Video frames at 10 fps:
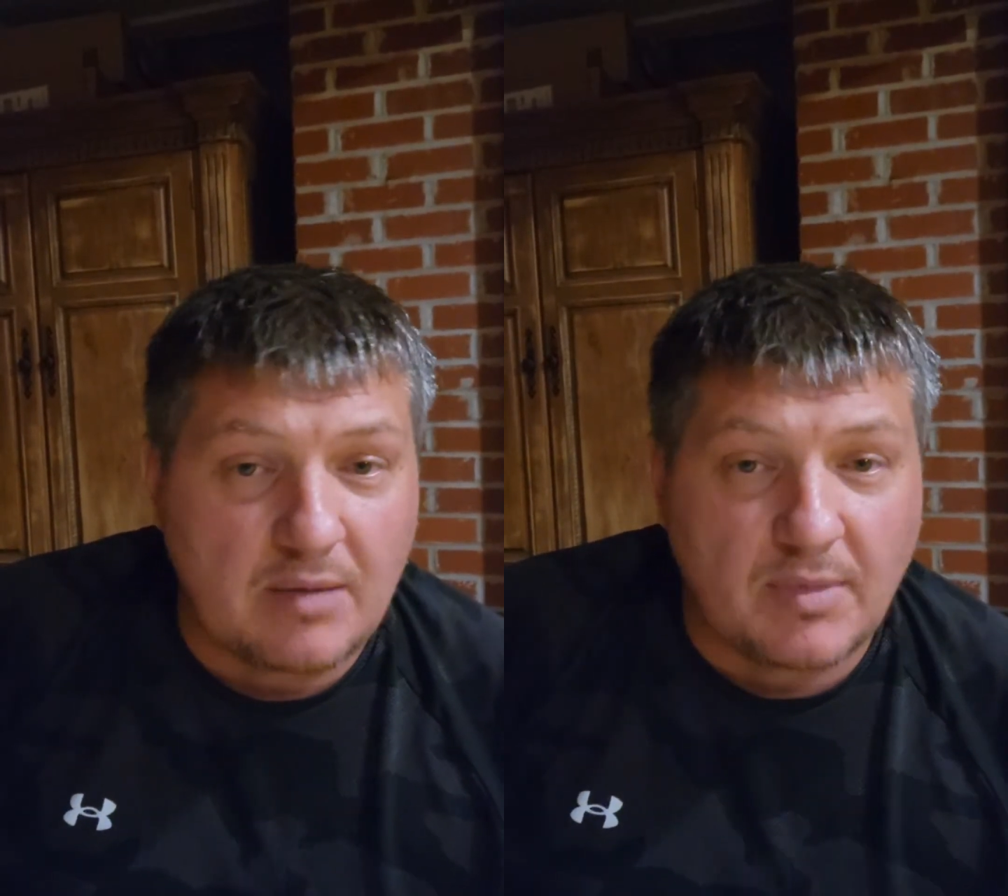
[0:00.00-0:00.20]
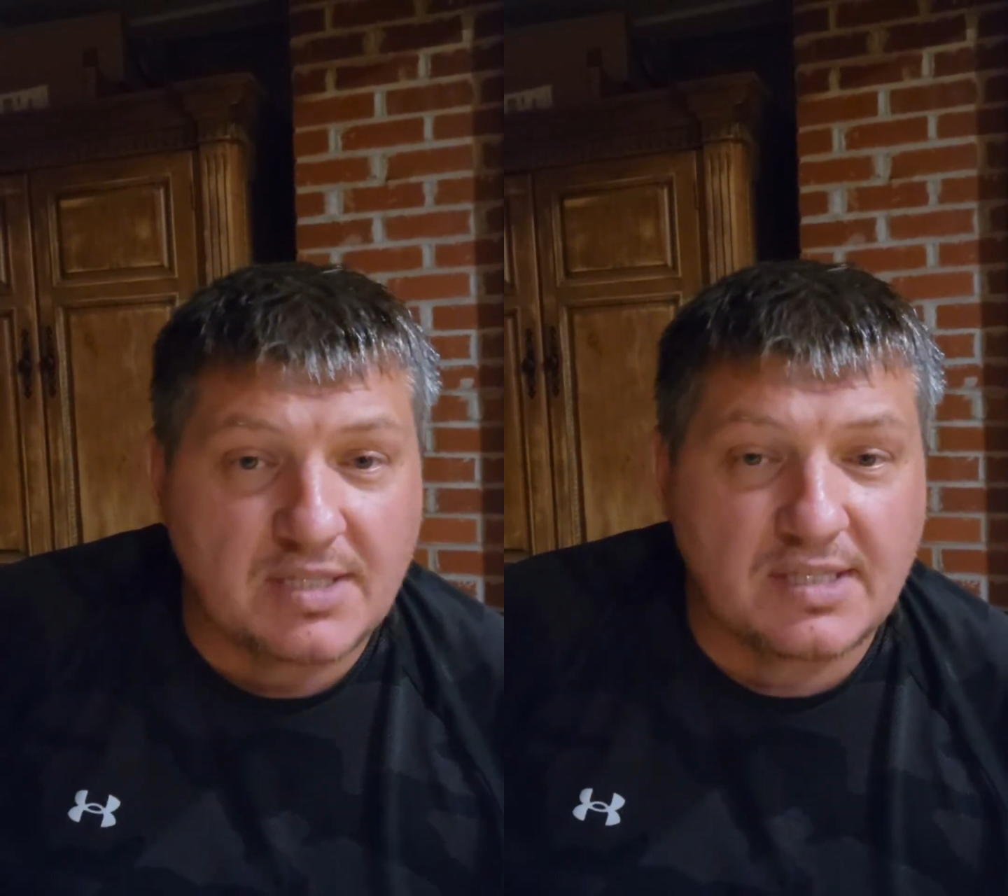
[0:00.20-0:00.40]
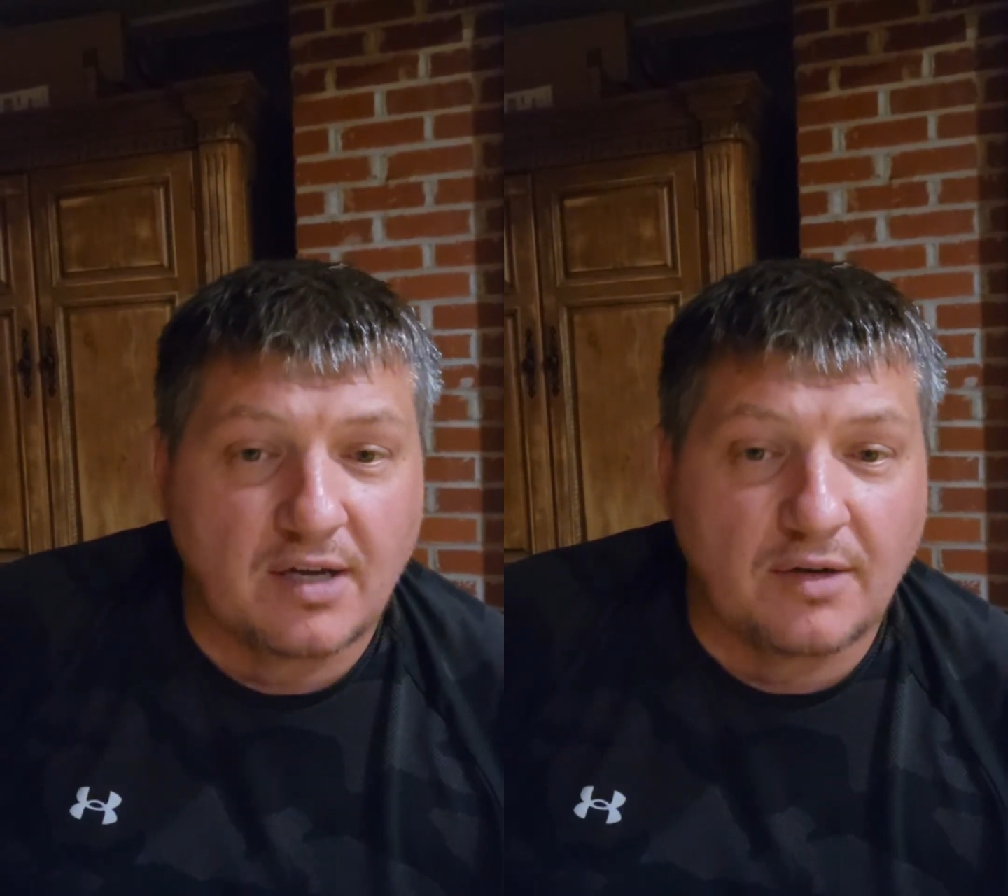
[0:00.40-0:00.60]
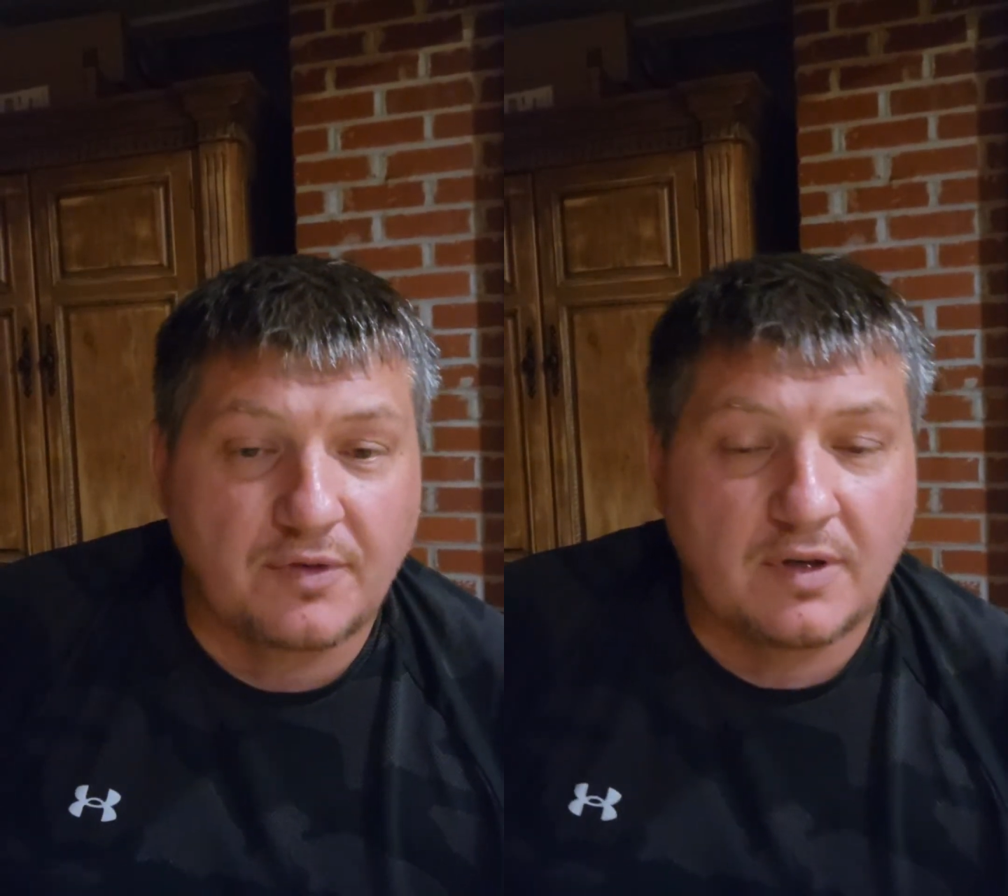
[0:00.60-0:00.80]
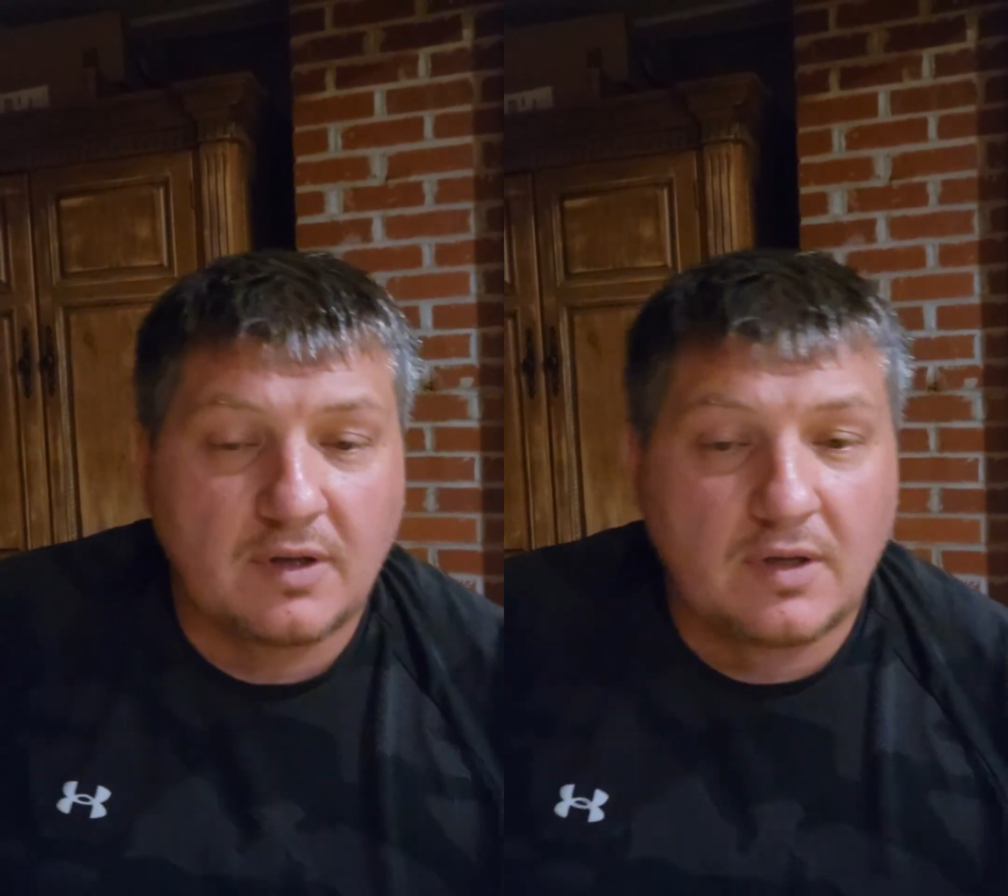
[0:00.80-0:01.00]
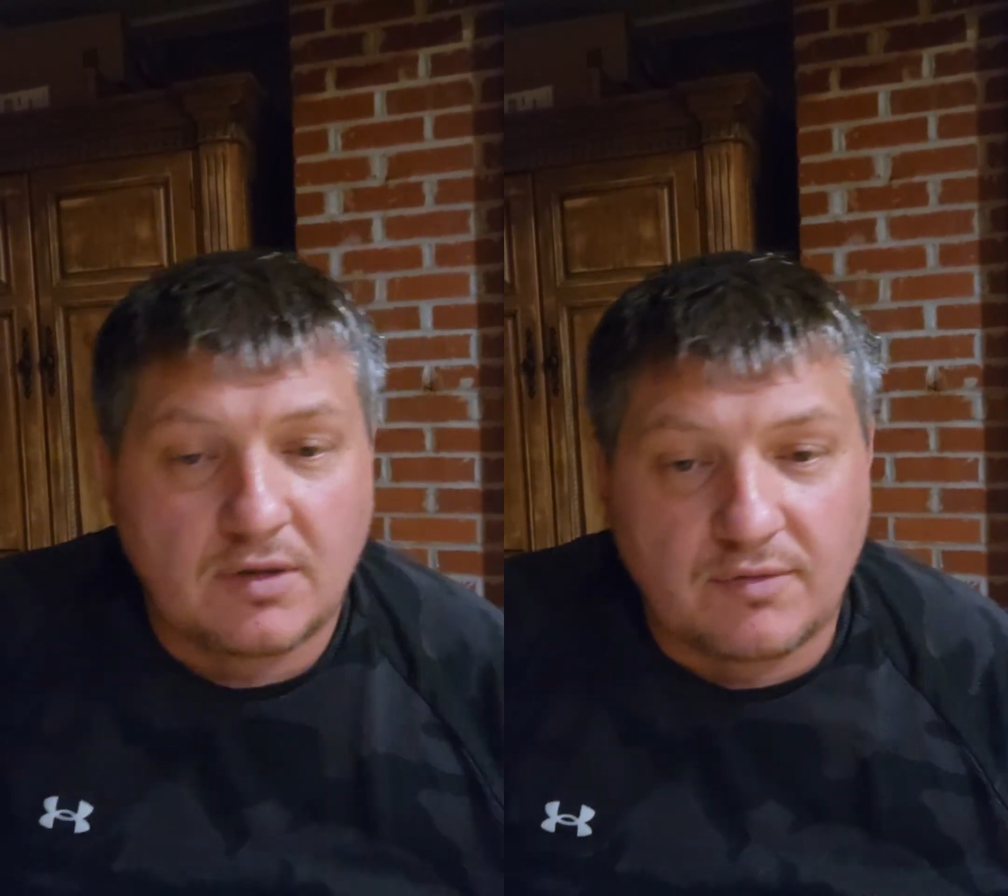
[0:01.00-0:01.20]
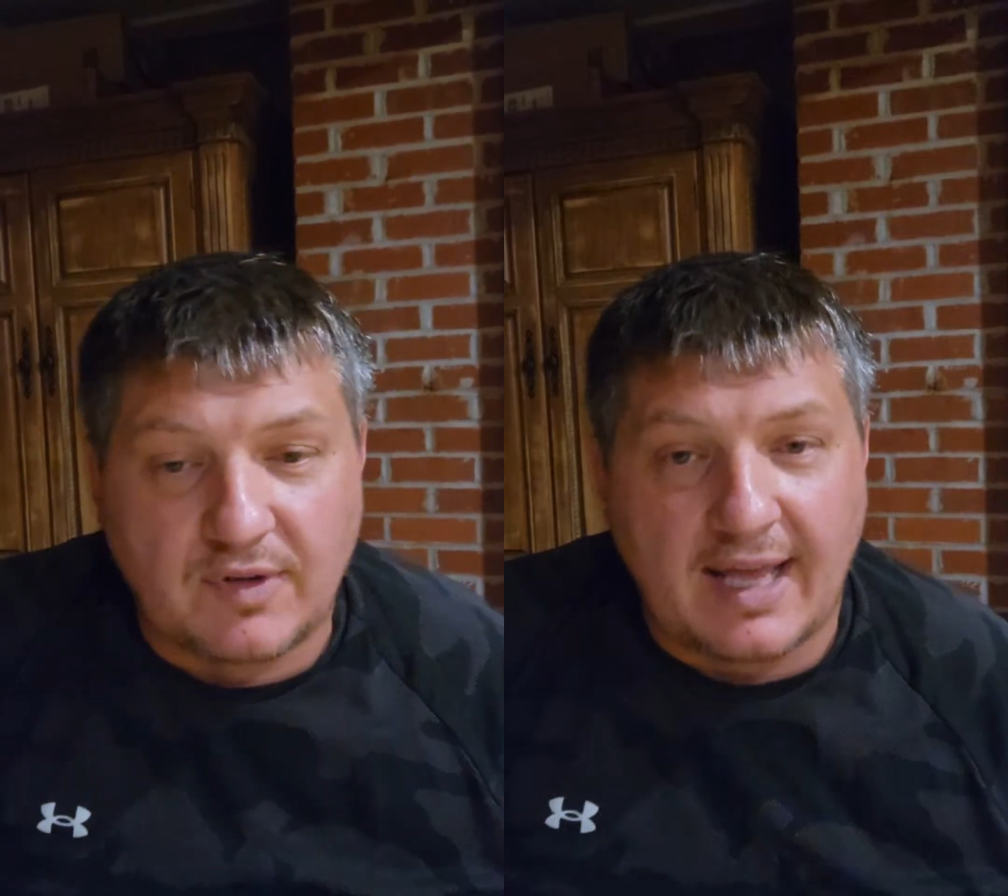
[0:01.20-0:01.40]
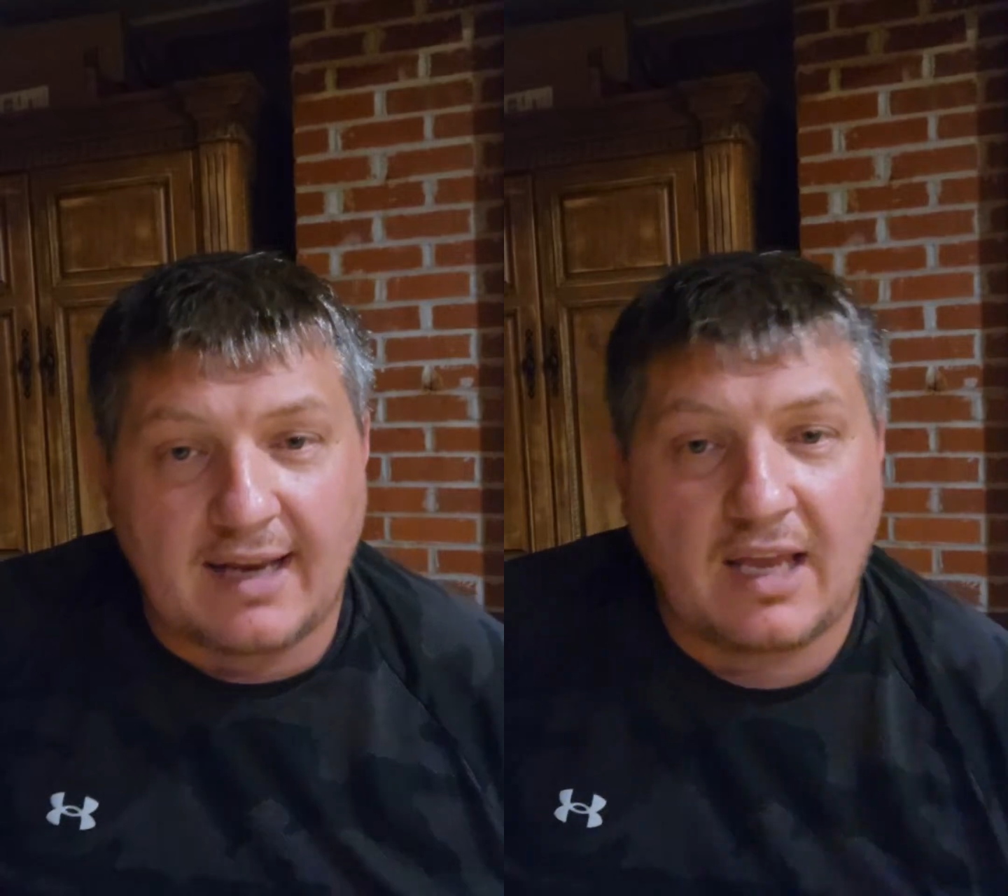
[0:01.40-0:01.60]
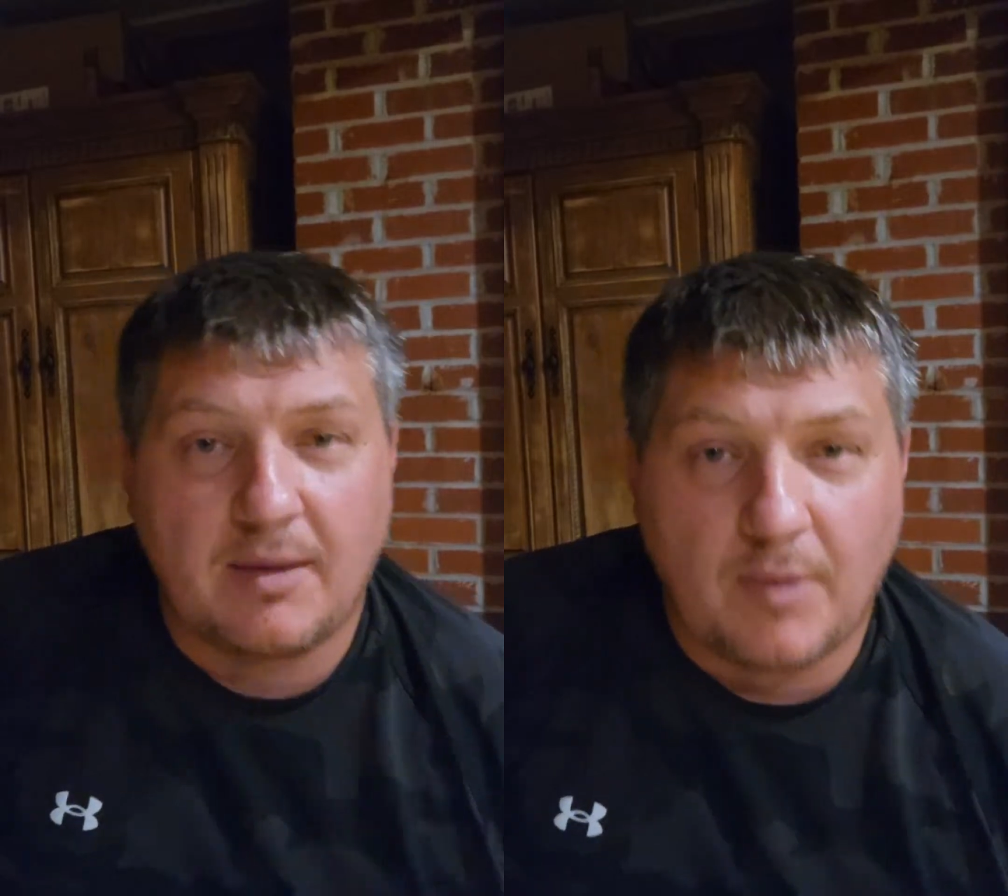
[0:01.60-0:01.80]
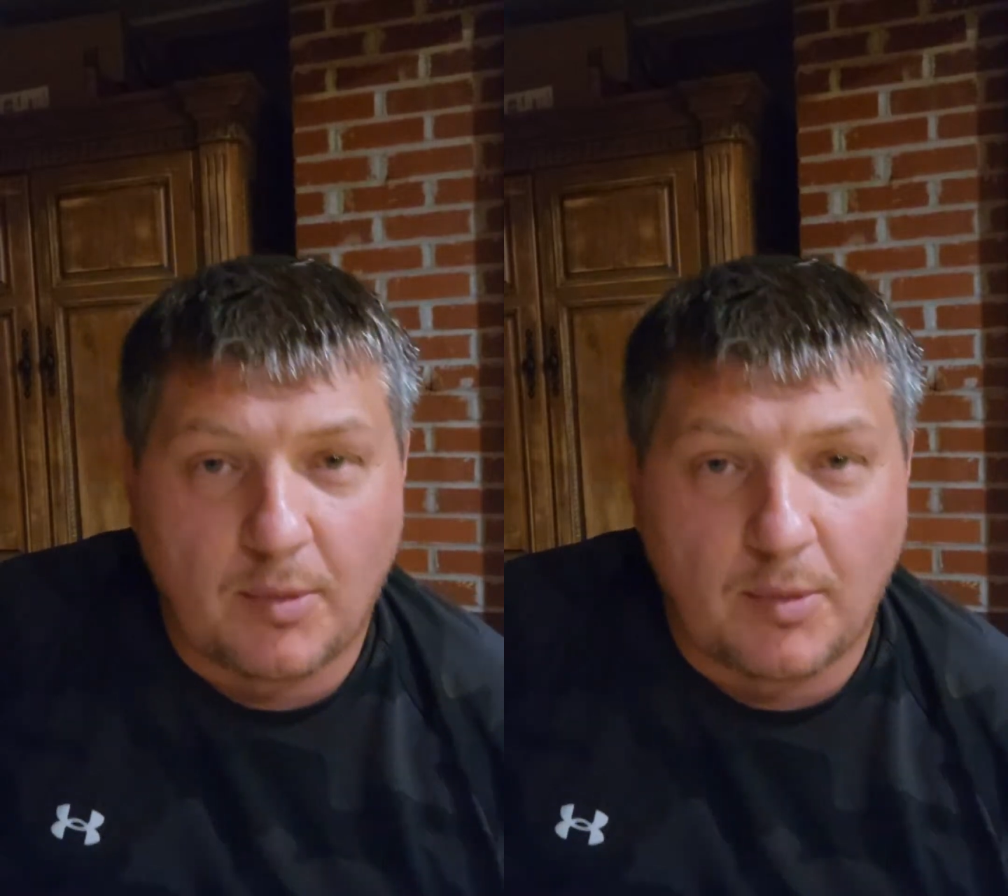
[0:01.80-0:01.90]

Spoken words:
myself for that game.